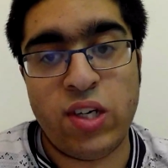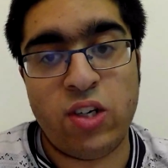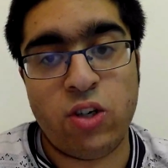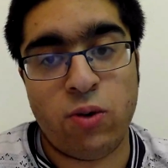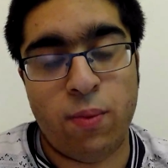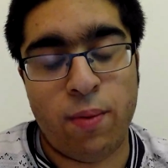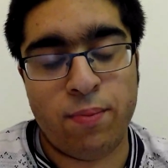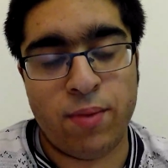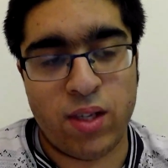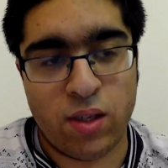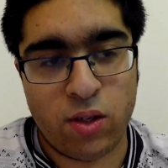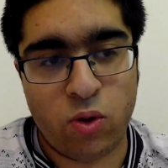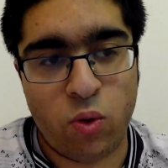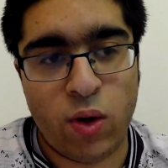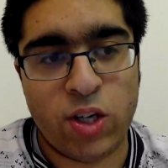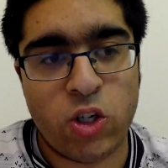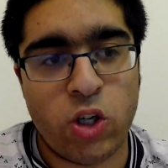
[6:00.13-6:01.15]
to remember this
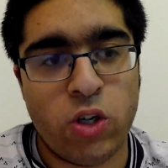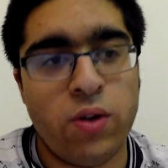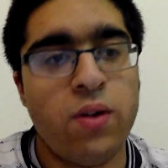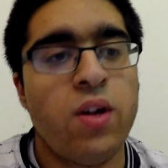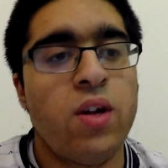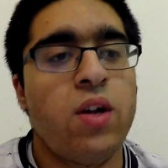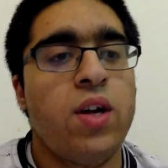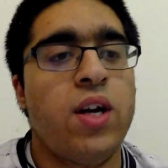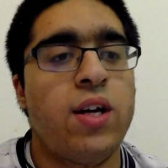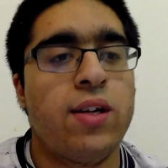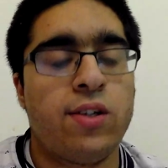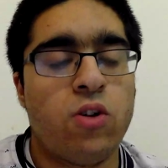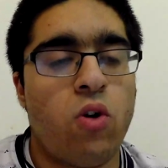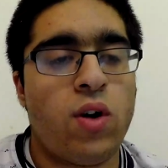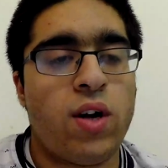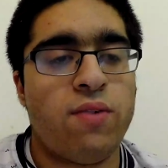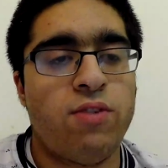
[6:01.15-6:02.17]
equation. It's
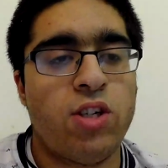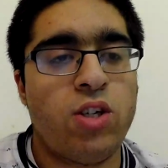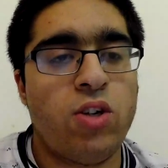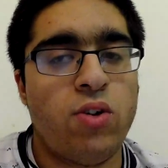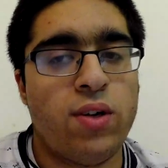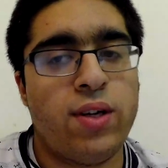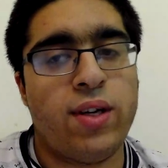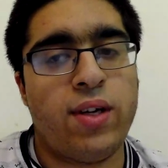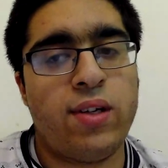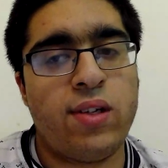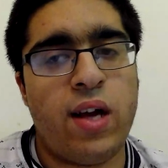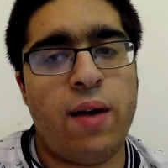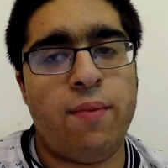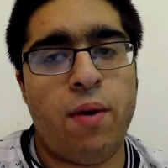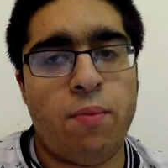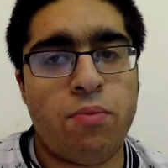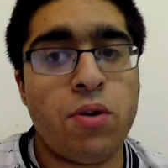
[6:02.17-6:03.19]
not given to you in the
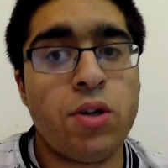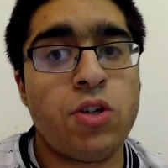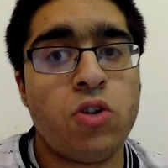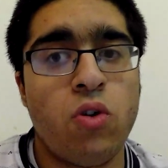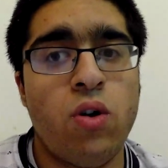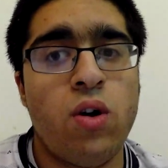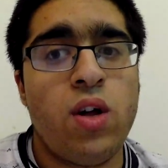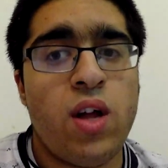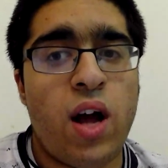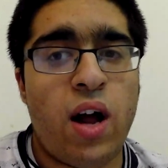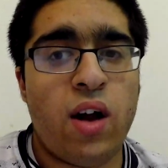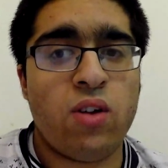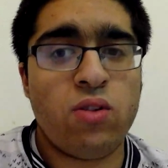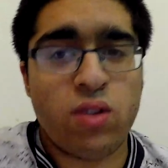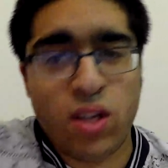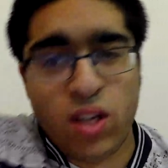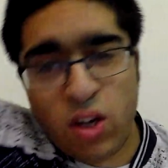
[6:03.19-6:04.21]
exam, I'm pretty sure. I
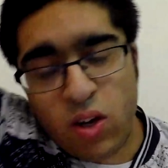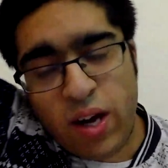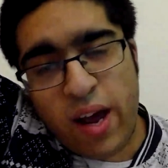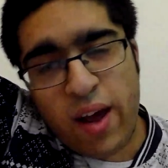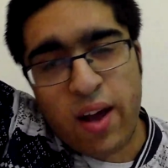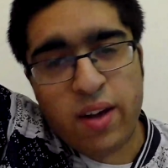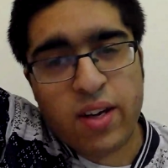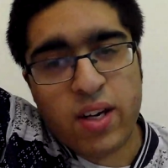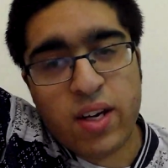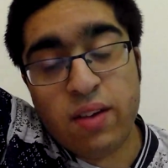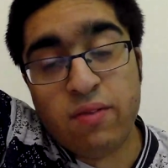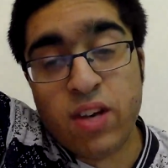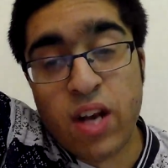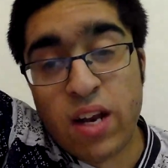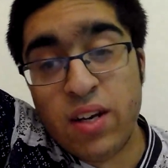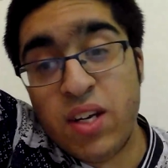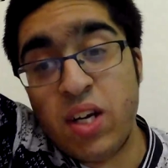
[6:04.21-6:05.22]
don't think you get
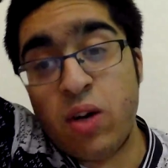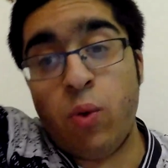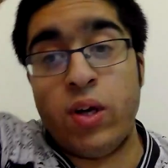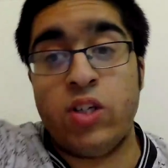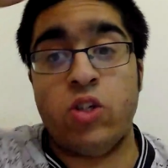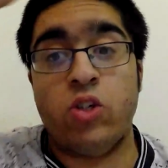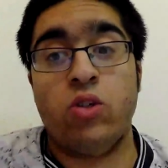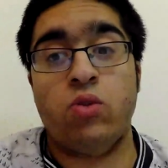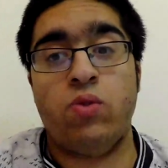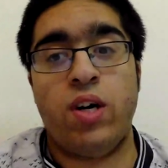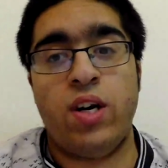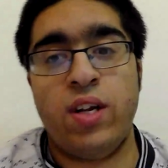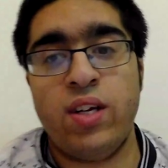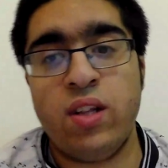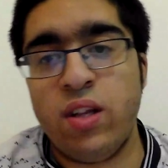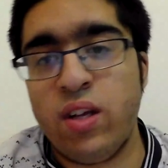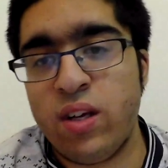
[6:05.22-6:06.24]
given any equations
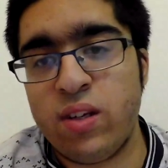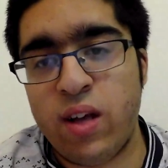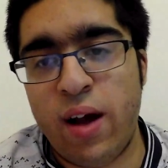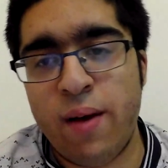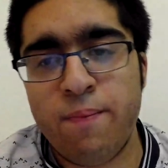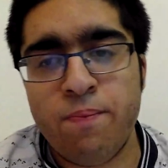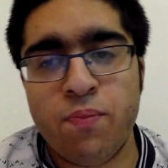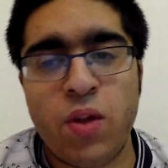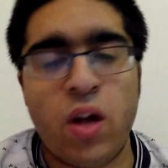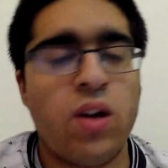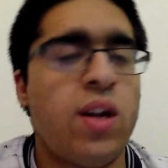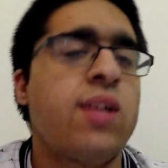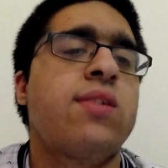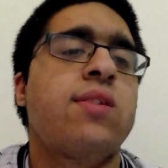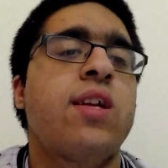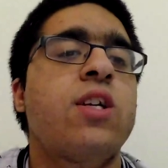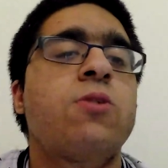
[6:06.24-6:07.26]
really in the exam,
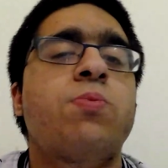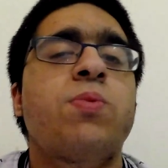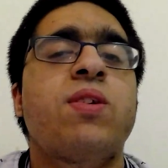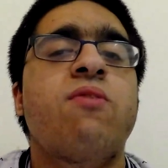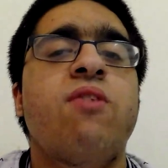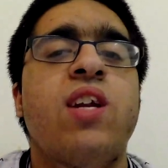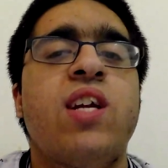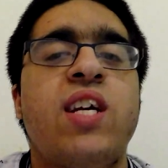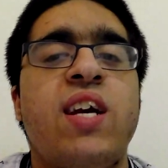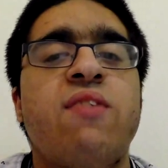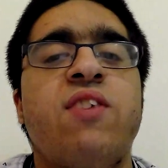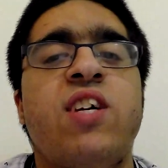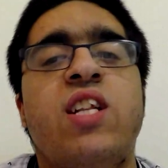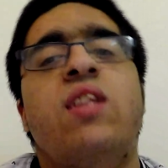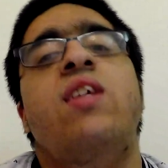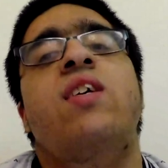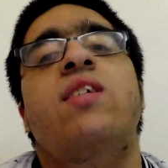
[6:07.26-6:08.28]
unless they specifically give
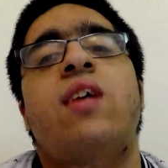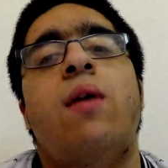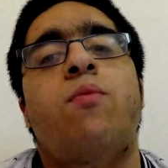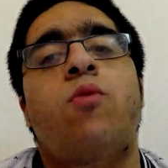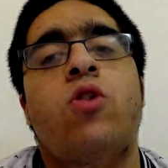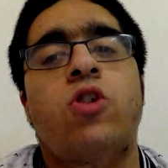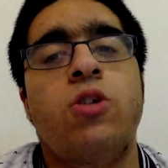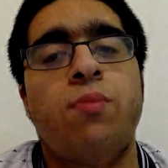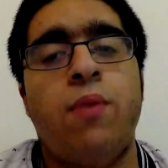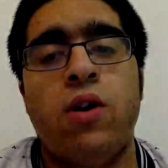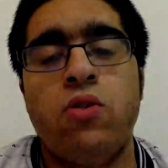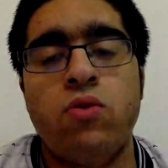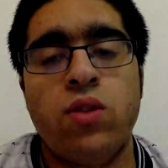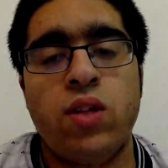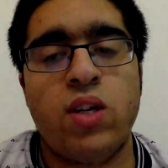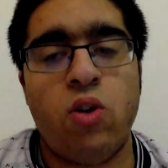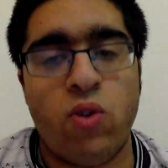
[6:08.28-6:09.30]
it in the exam question, but I
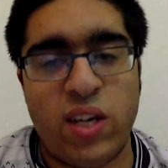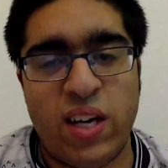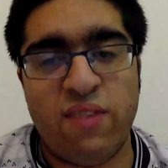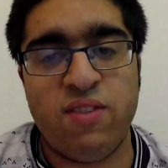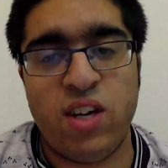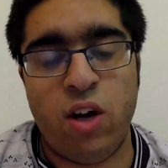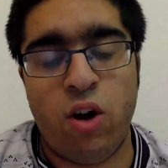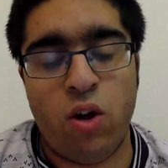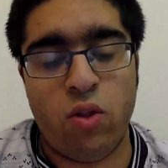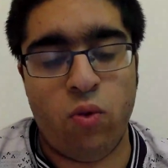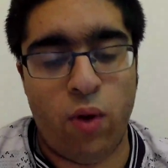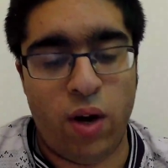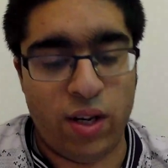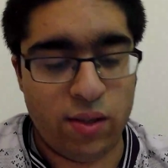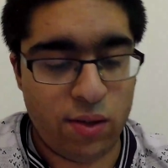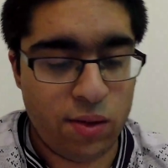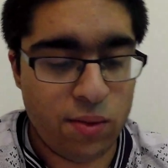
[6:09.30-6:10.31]
don't think you're given it
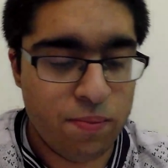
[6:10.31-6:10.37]
otherwise.